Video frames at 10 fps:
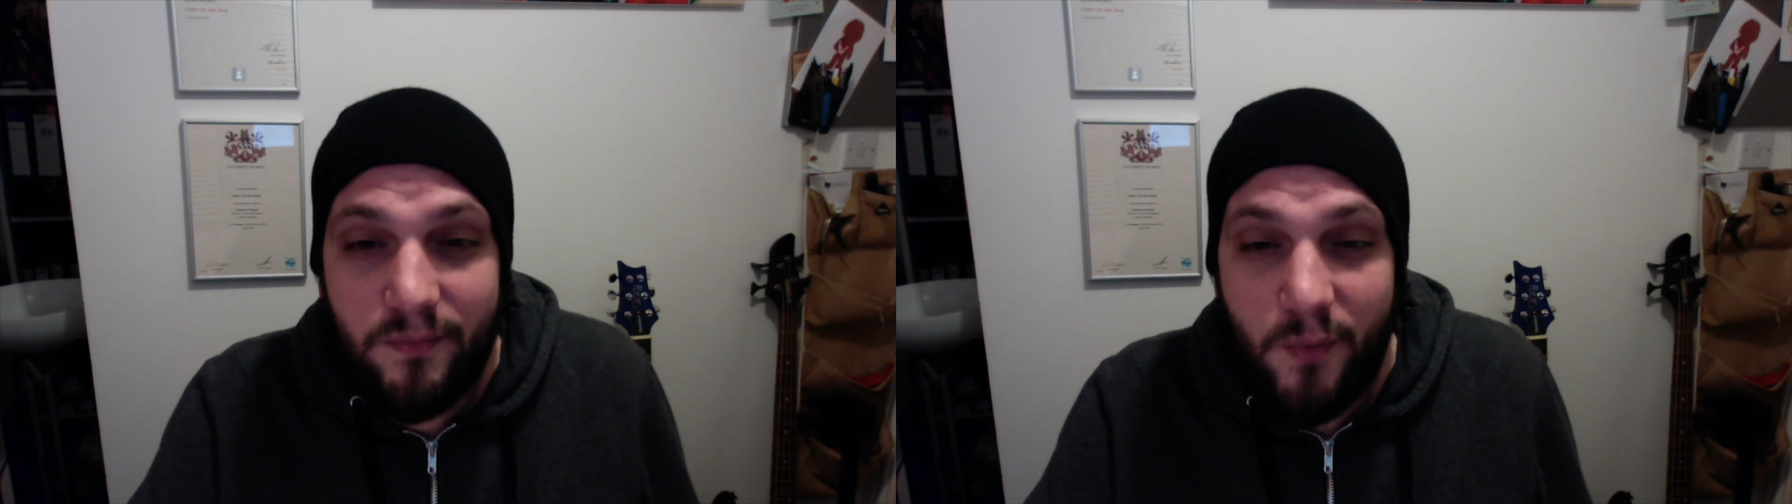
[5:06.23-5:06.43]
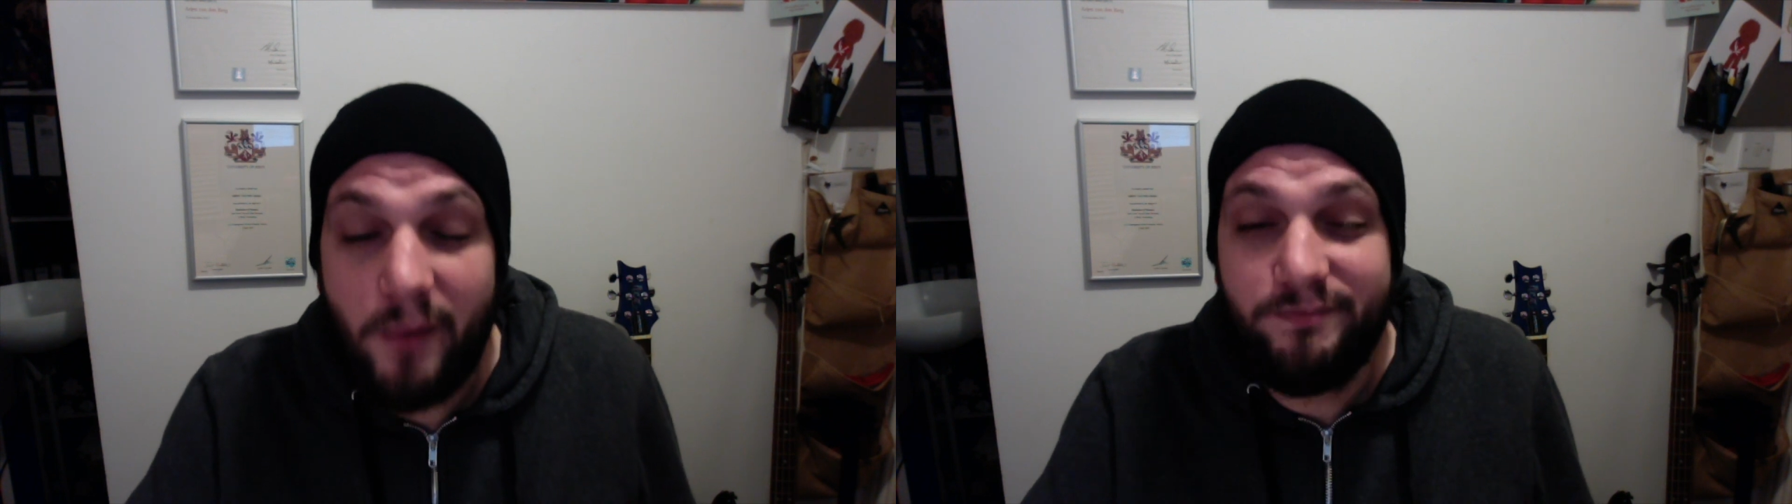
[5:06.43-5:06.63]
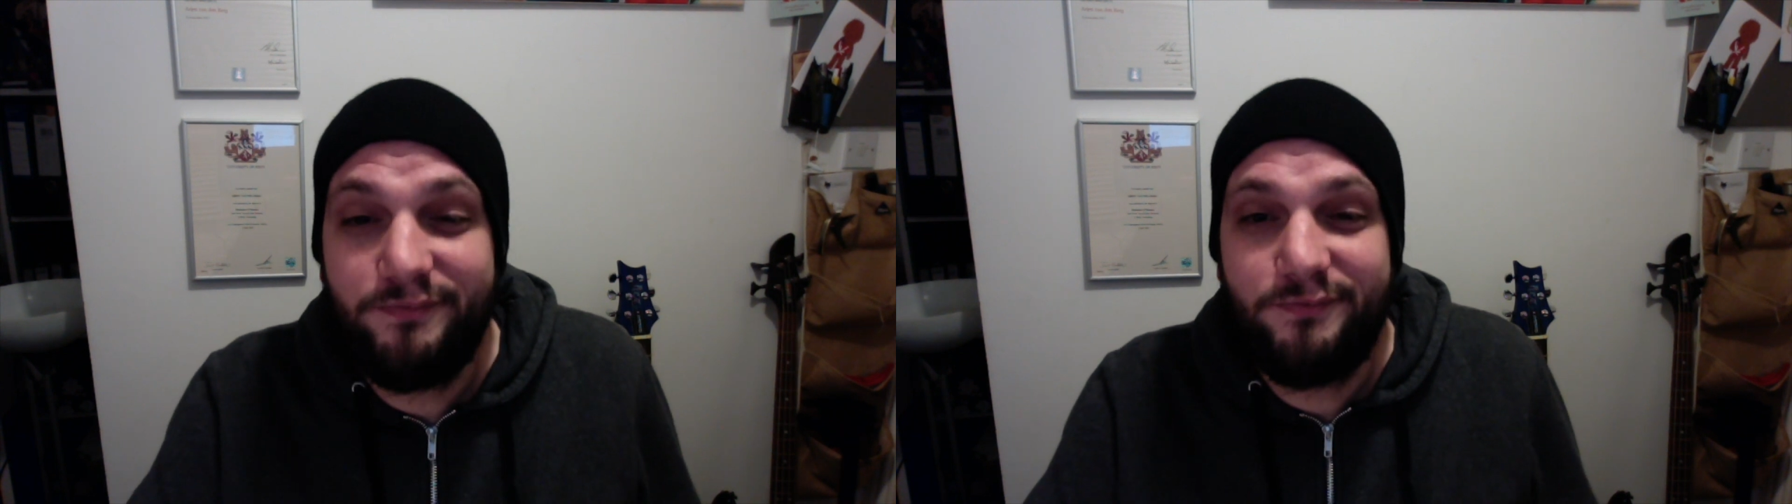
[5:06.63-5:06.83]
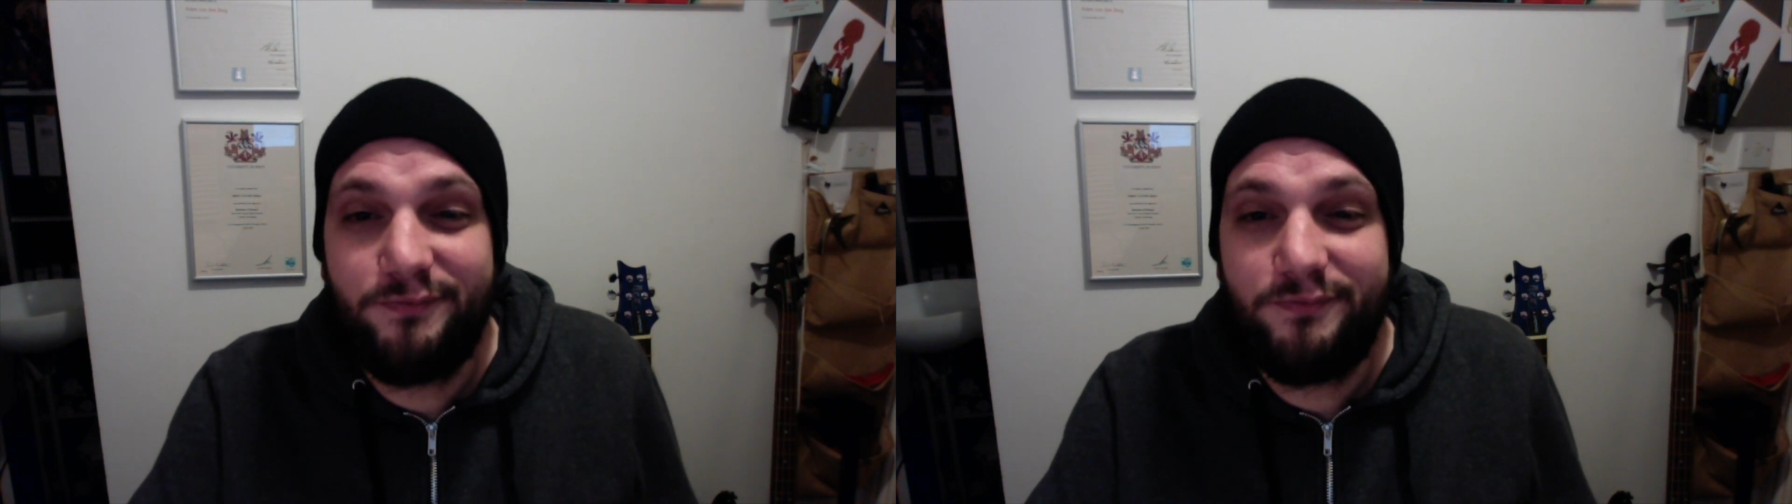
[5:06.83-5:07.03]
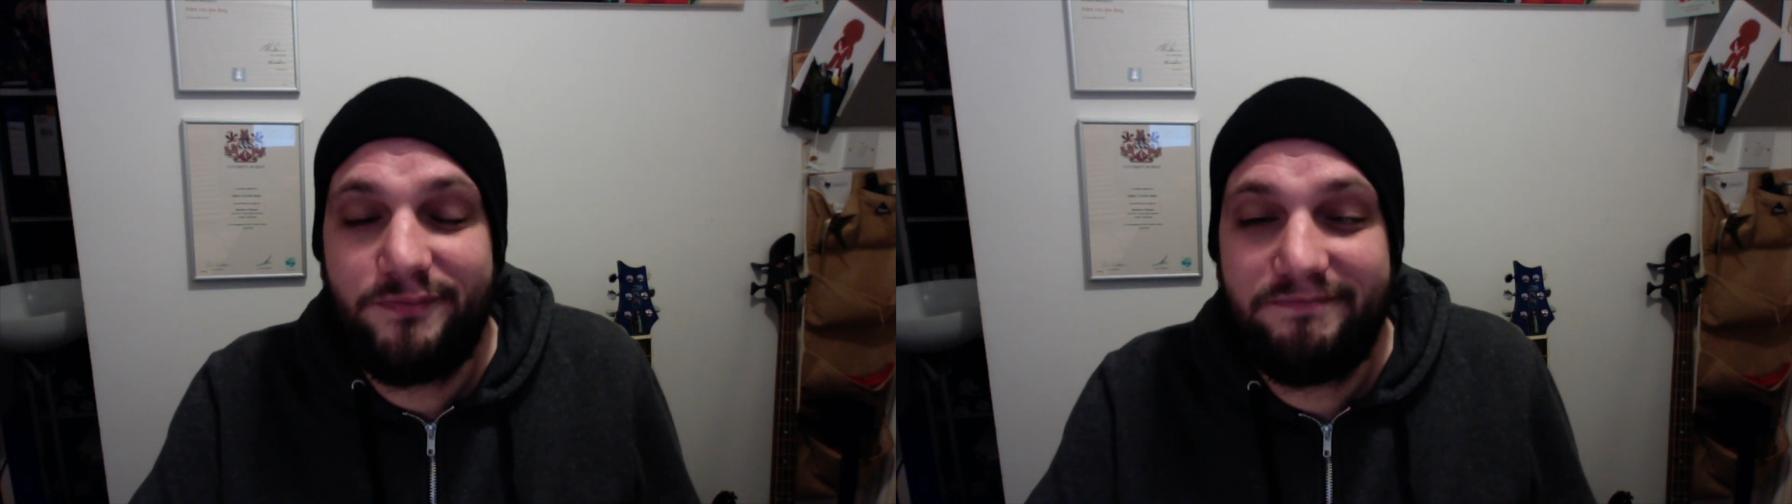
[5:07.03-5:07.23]
Well,
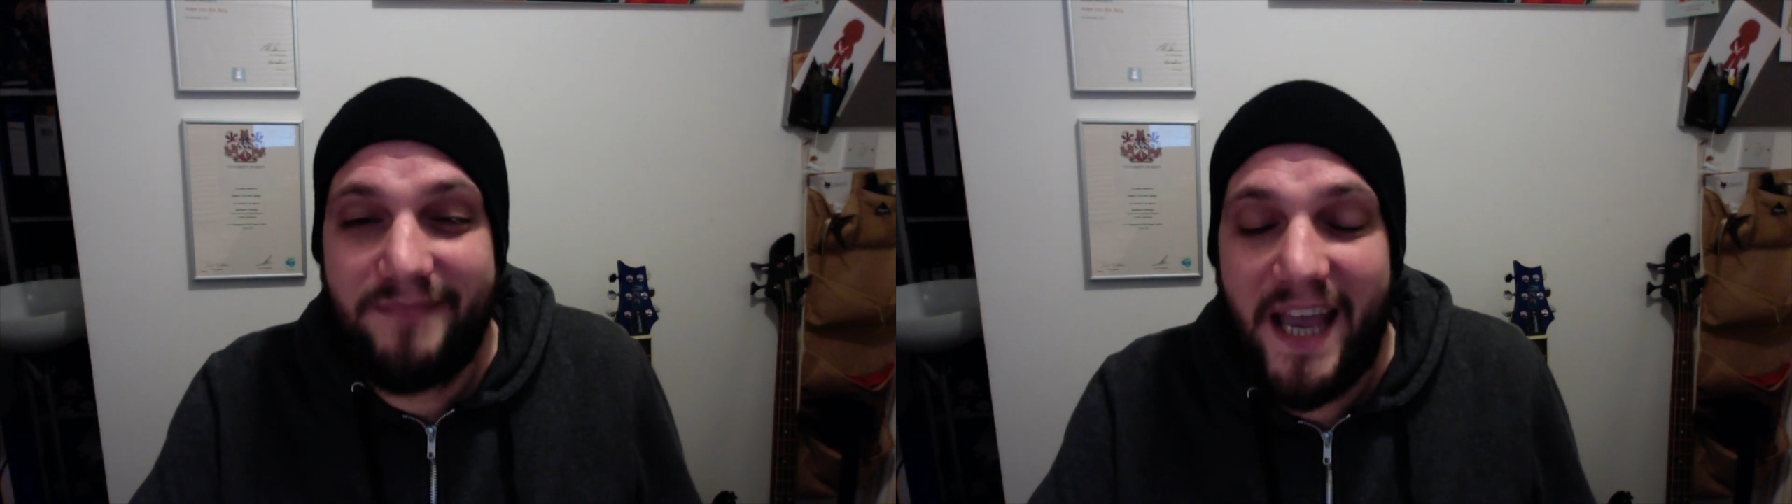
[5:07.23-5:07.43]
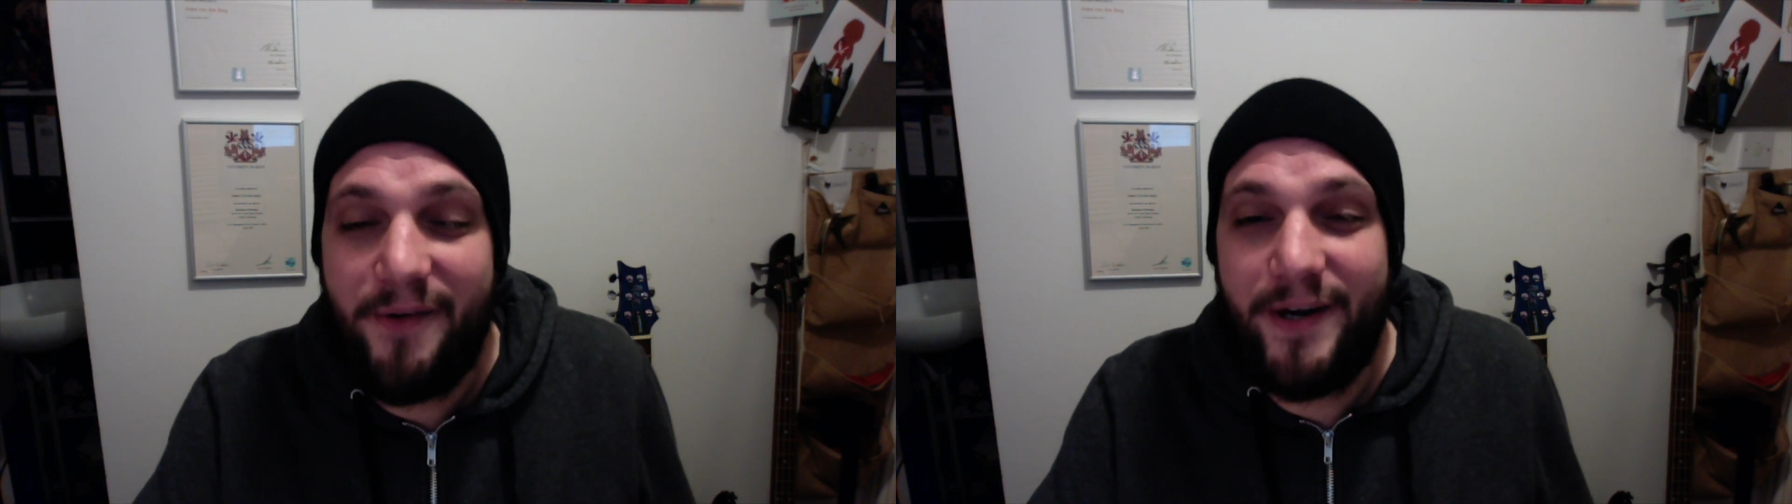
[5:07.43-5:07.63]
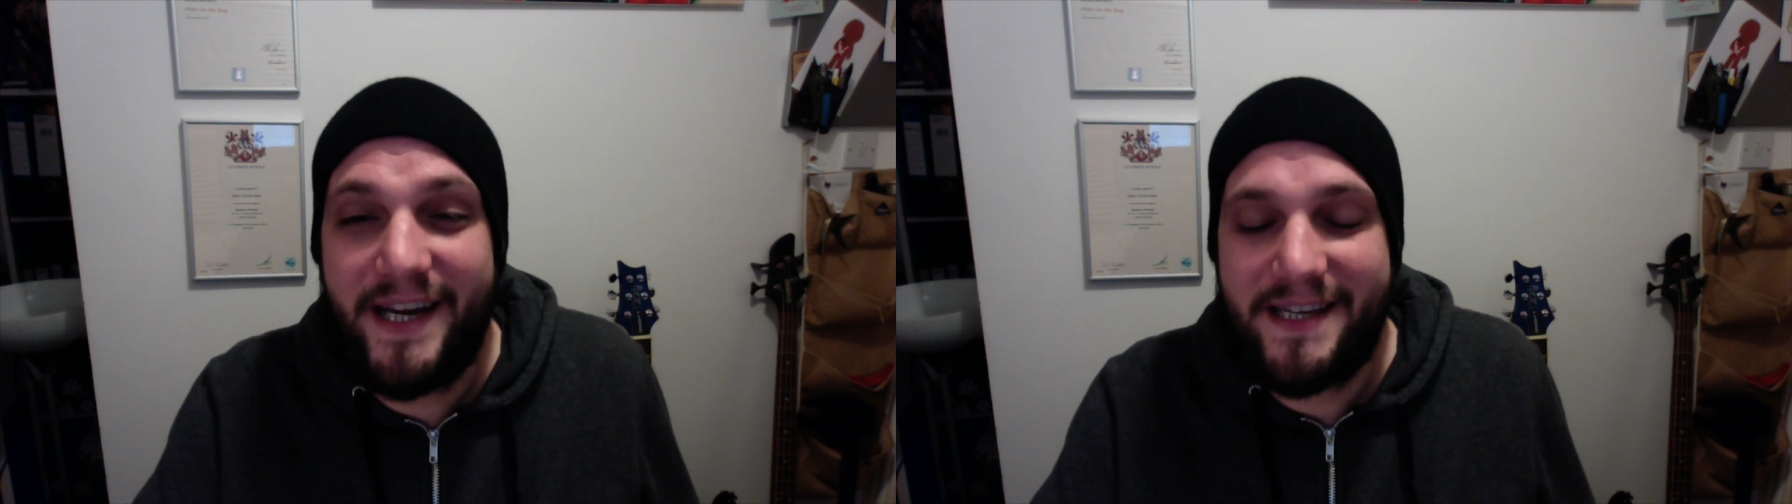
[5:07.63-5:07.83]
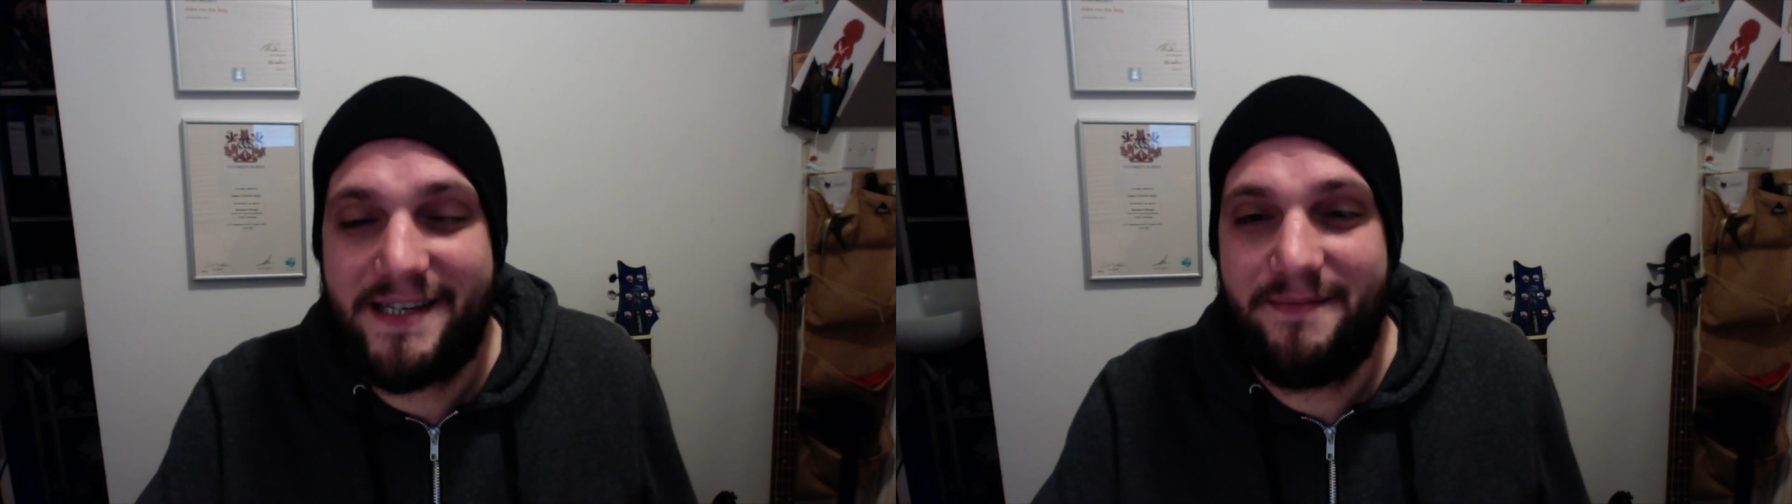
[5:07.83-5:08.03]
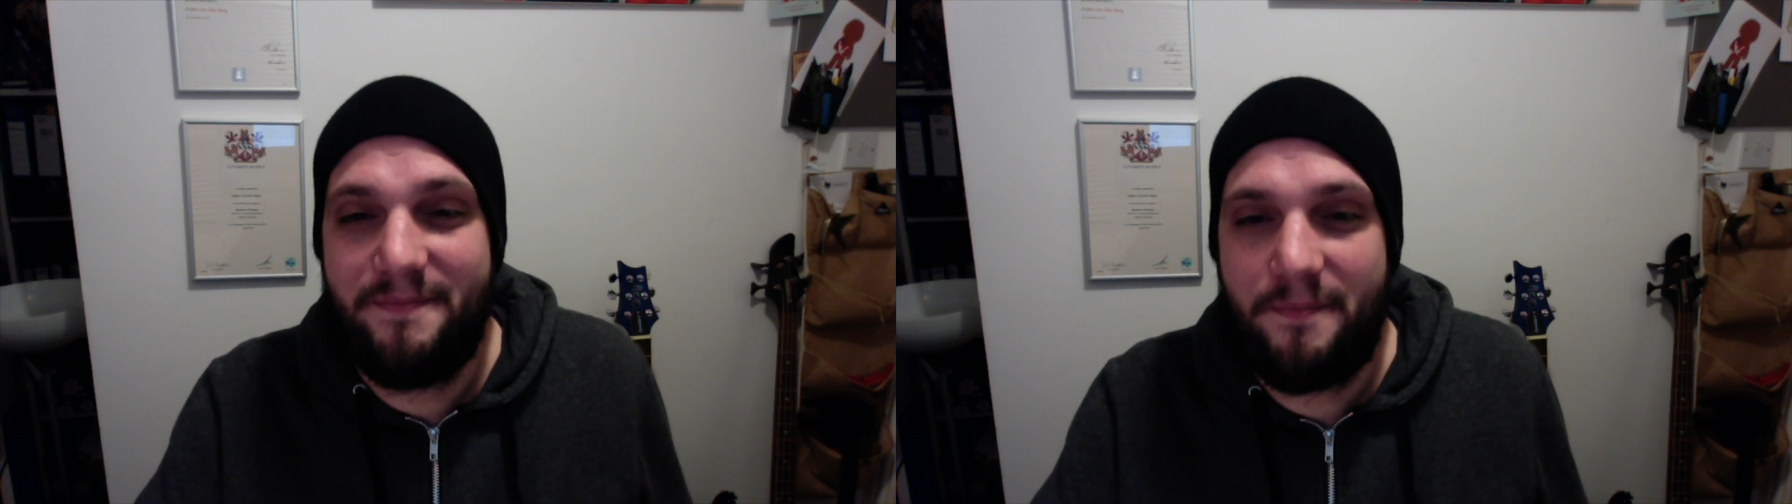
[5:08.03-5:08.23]
here it is.